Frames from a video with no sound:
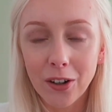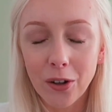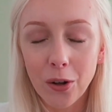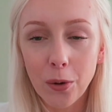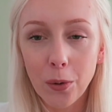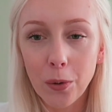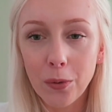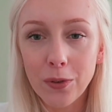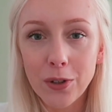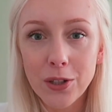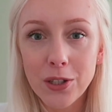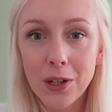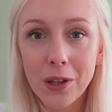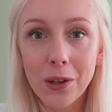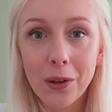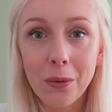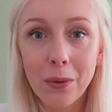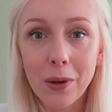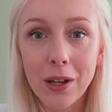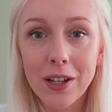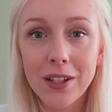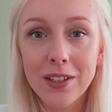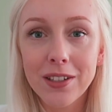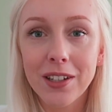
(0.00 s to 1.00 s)
over 2
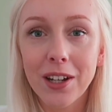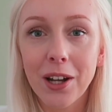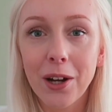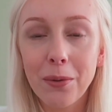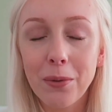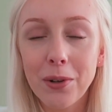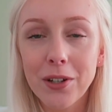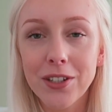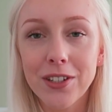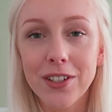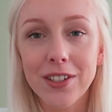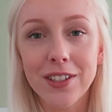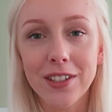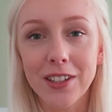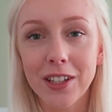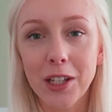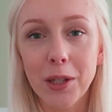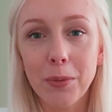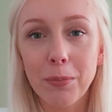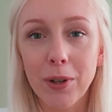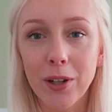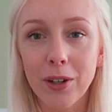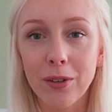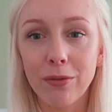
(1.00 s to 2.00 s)
weeks now where she's
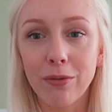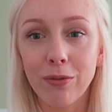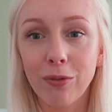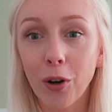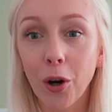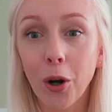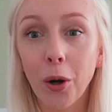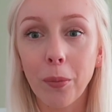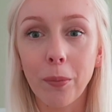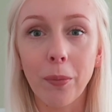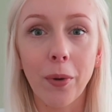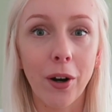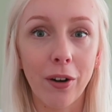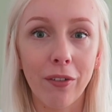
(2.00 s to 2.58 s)
sleeping from